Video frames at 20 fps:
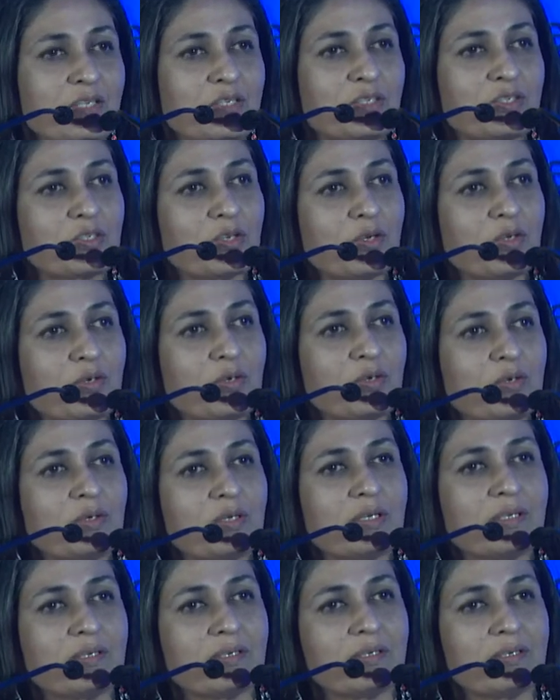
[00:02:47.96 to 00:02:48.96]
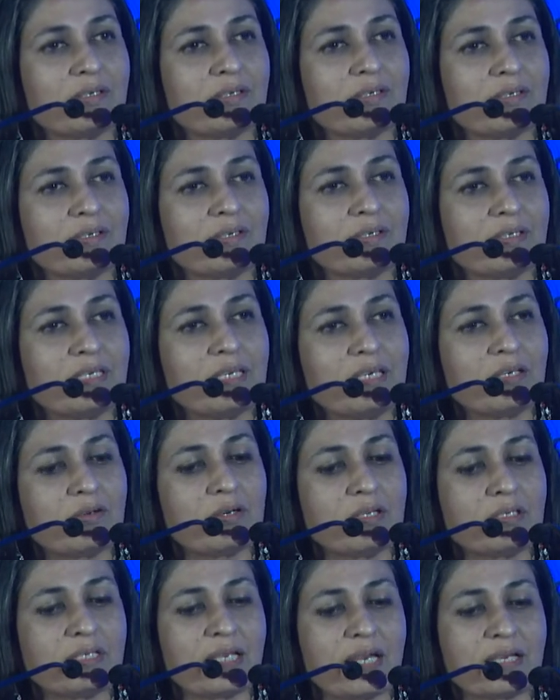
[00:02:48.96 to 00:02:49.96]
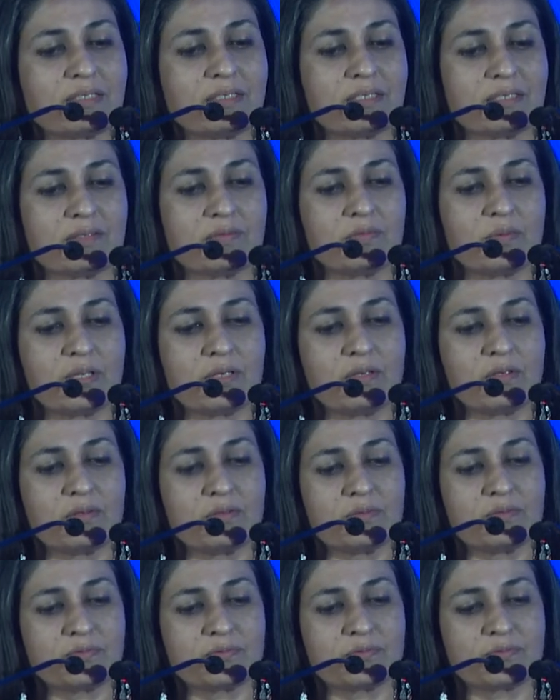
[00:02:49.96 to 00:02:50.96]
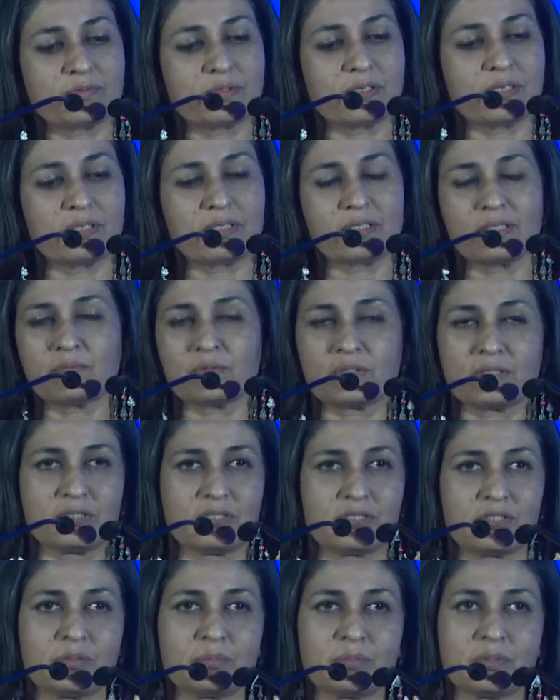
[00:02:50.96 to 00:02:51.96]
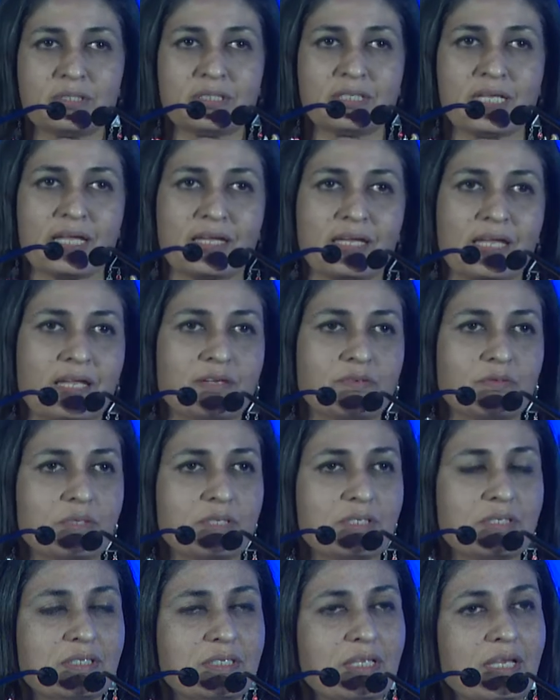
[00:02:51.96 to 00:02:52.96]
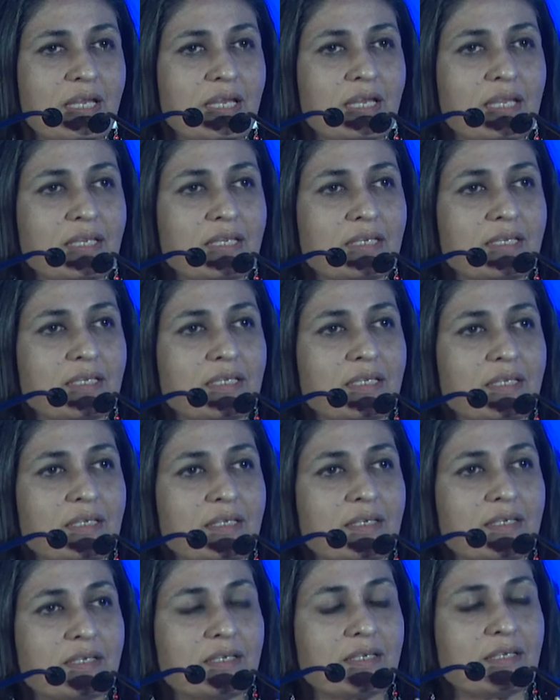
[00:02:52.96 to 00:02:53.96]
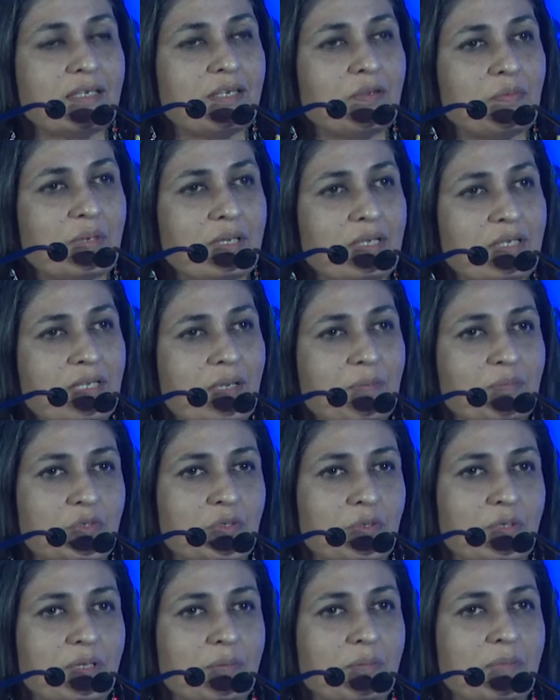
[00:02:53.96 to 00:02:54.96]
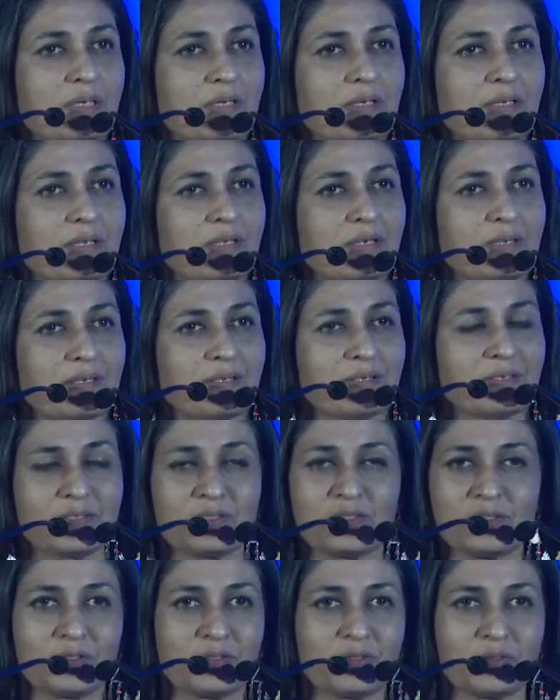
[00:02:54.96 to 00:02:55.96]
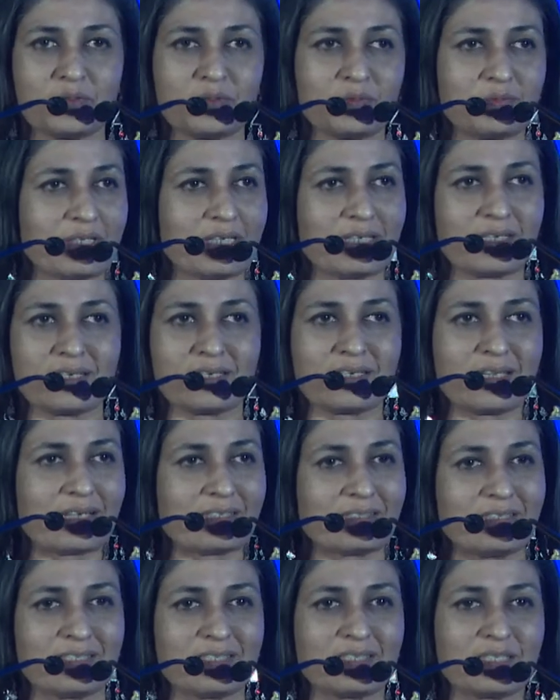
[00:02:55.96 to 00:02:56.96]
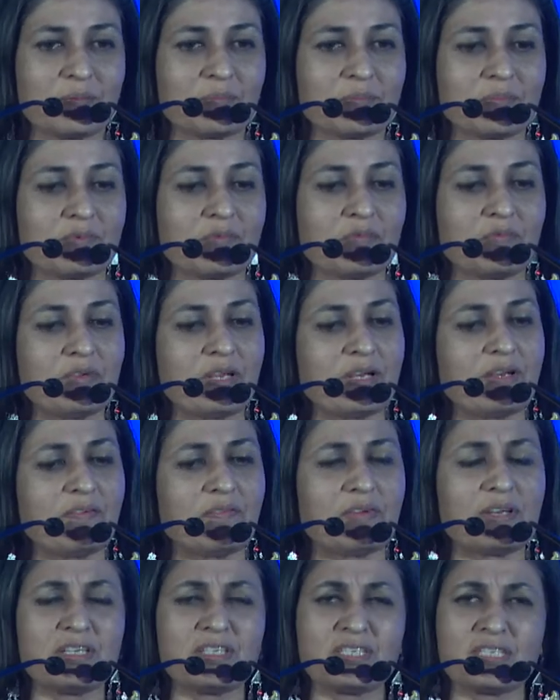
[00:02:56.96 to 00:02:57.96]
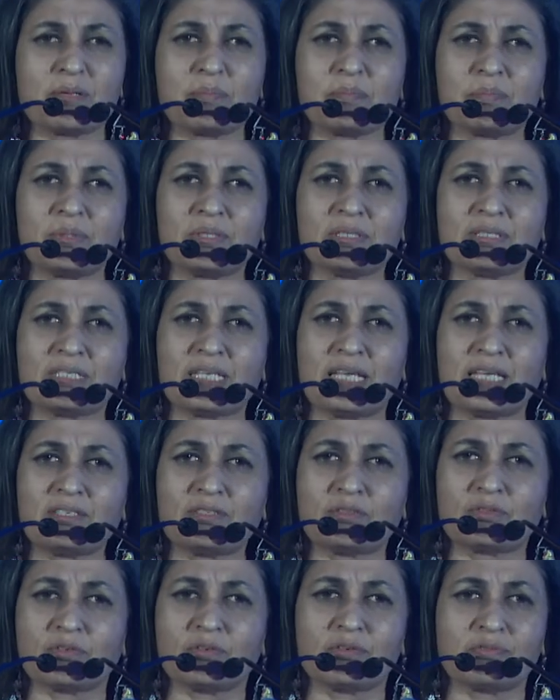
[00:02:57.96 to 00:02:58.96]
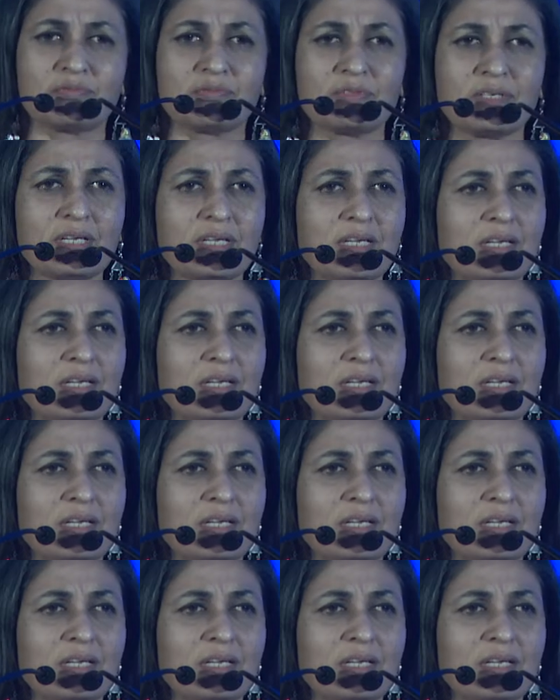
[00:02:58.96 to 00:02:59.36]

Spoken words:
So he contacted there was a German psychiatrist, and he went up to him, and they conducted some very, very simple tests of,